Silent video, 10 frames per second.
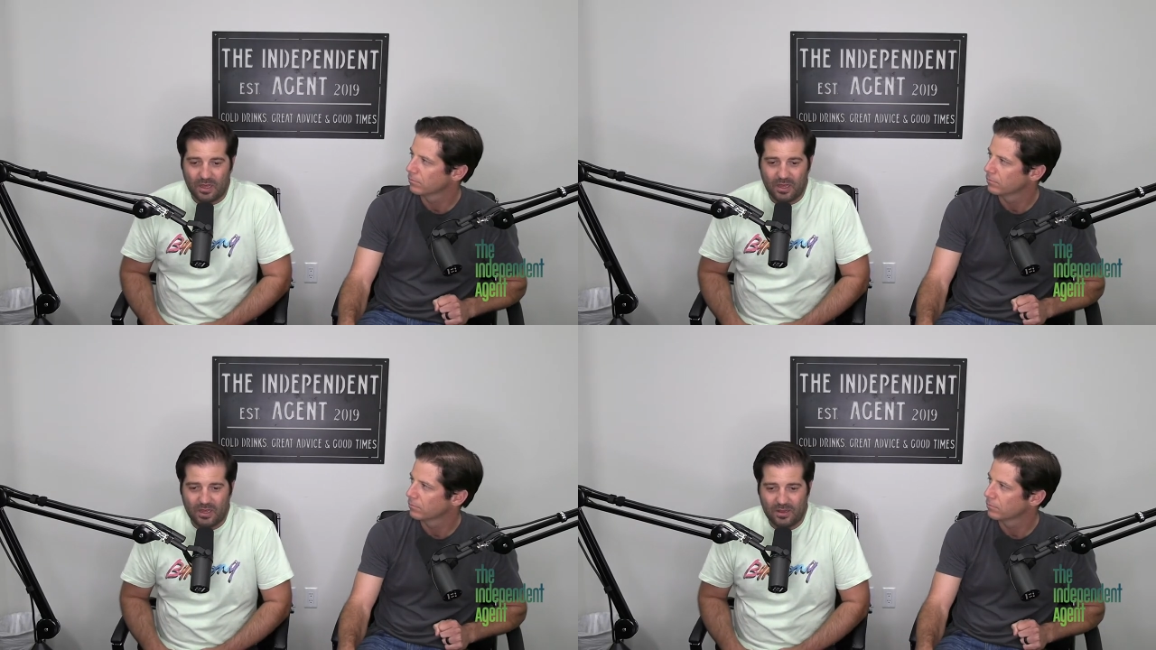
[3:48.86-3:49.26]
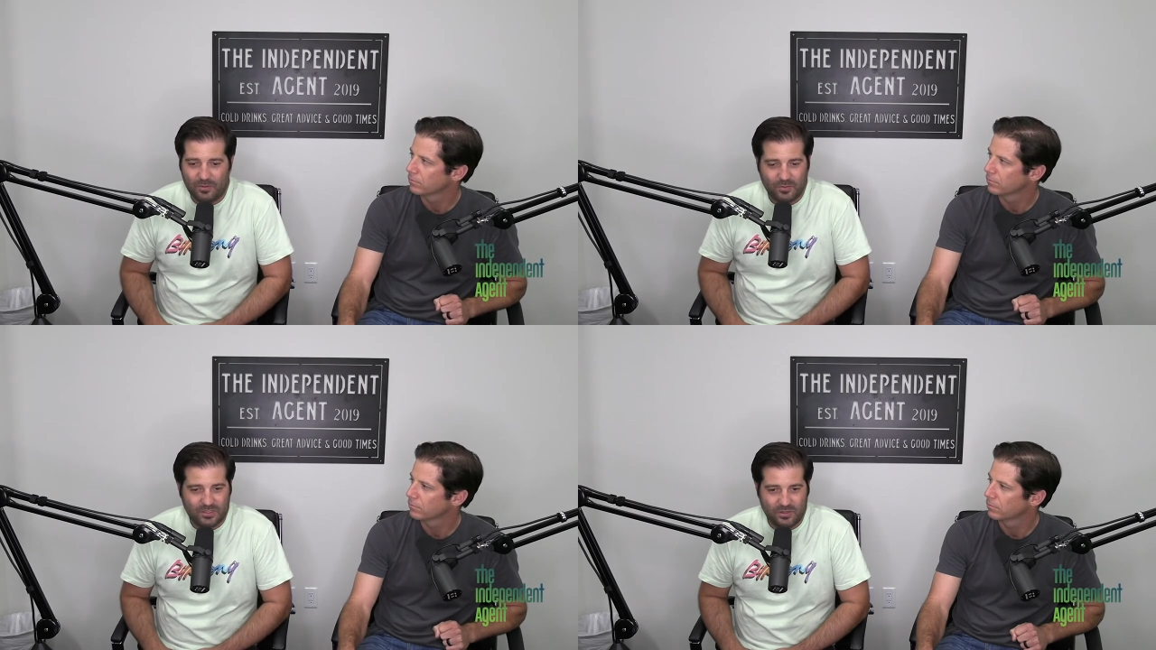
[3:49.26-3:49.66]
Speaker 1: Uh,
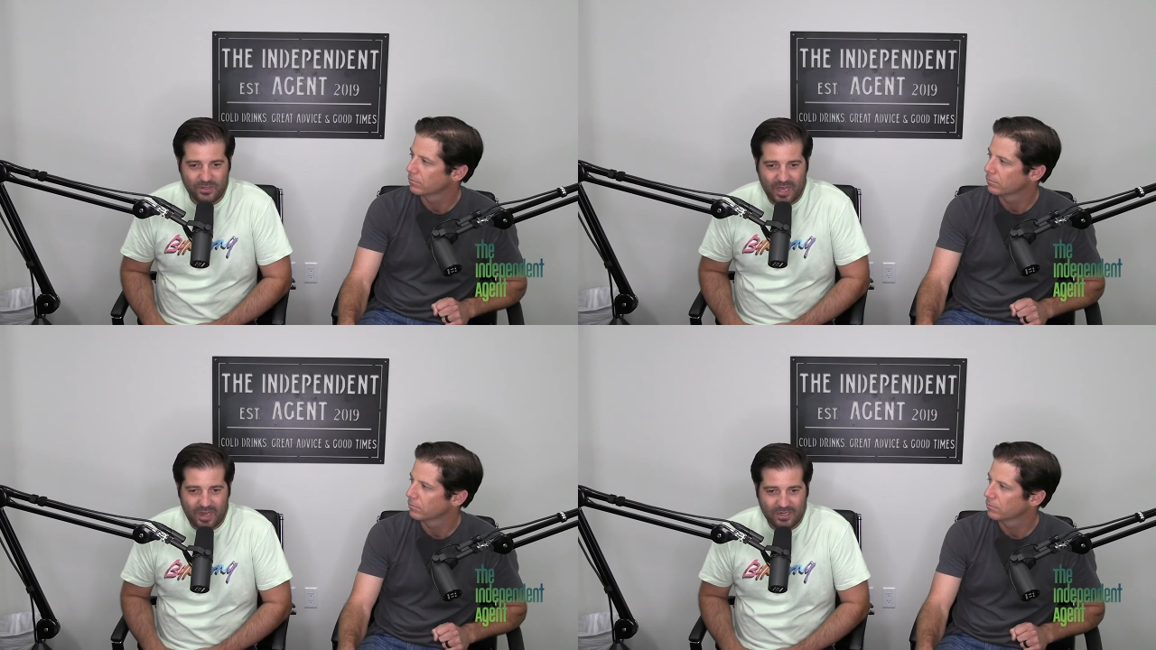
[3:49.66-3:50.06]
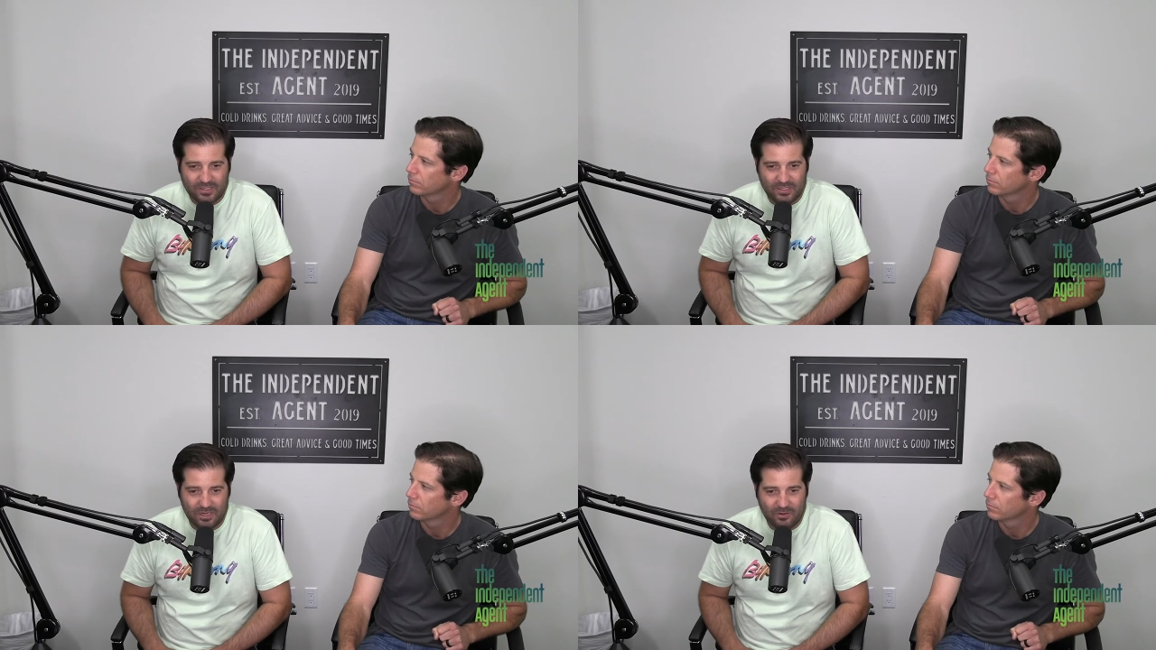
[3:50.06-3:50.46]
what's the old
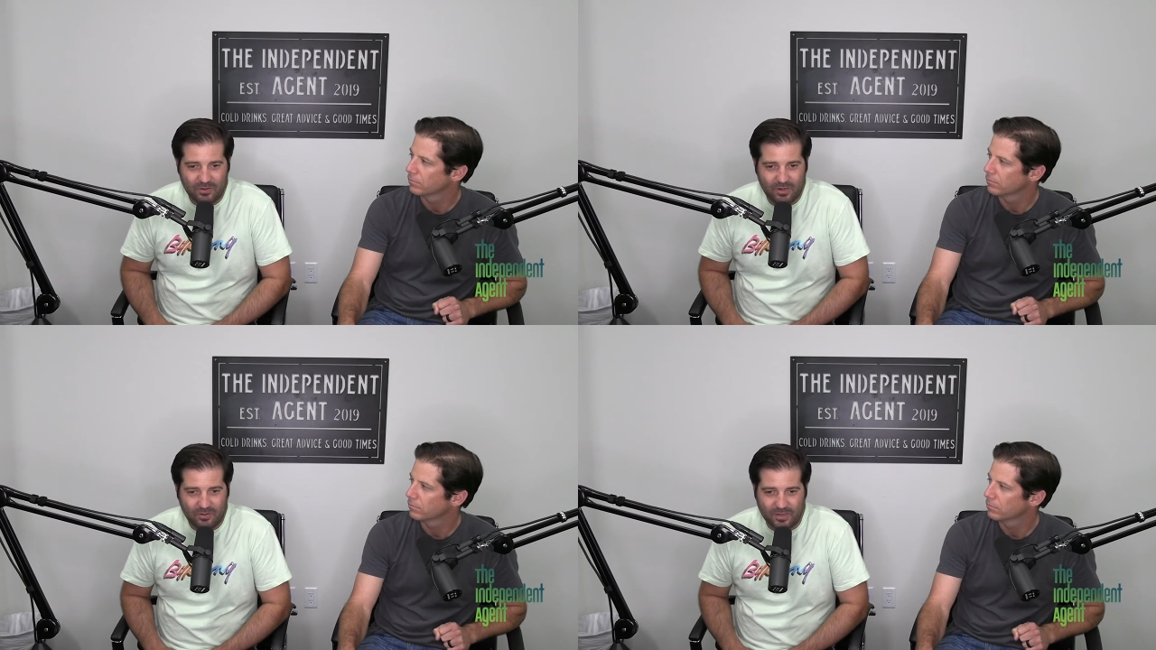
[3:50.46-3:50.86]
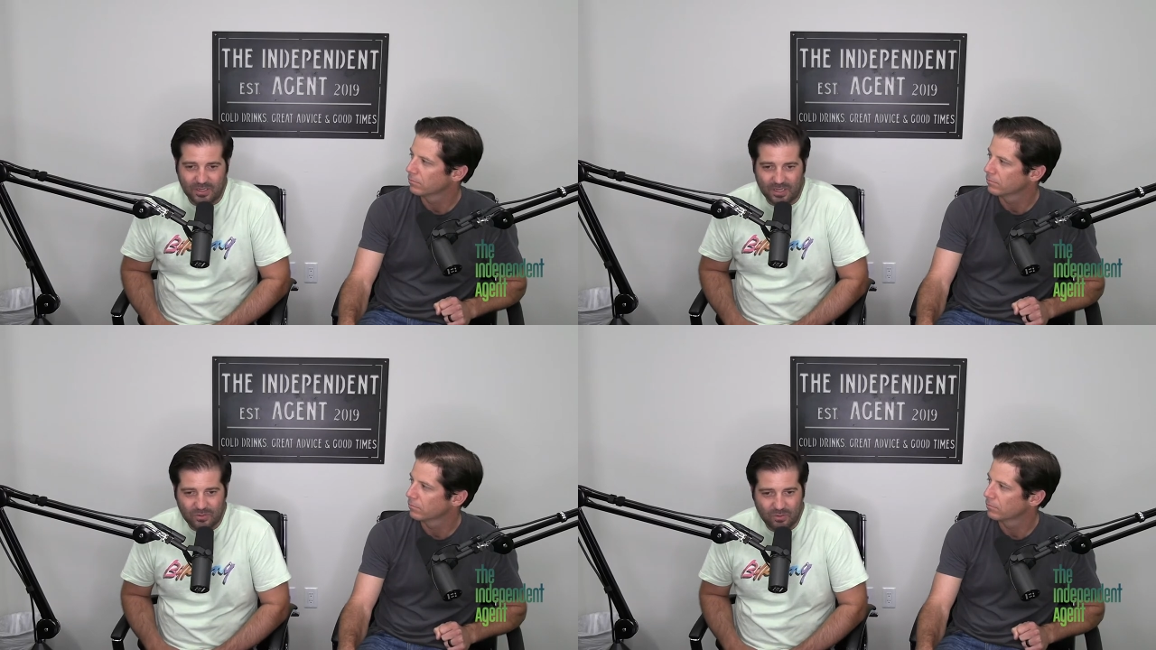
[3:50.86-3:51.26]
adage? You know, it only
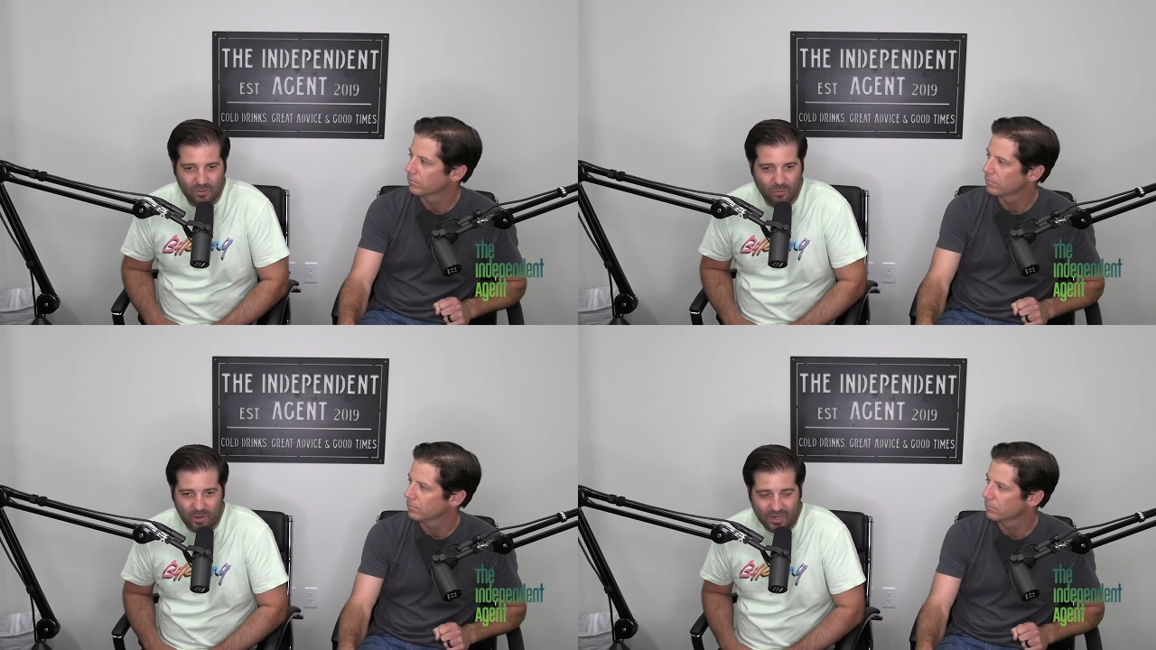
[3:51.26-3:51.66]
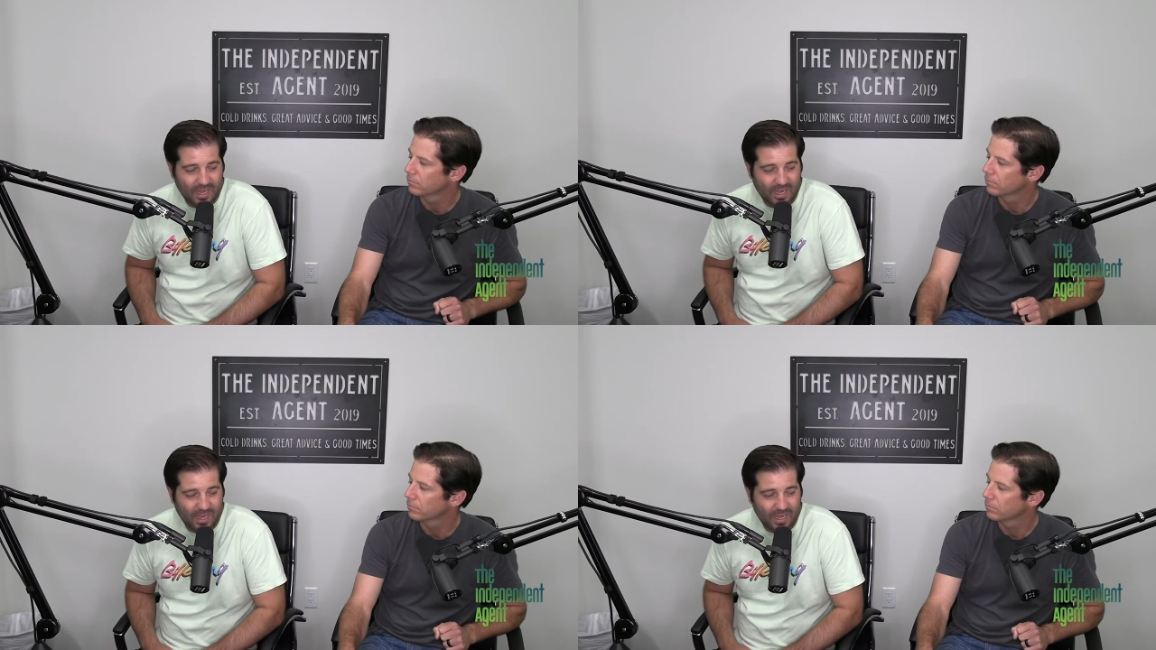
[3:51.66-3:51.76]
takes one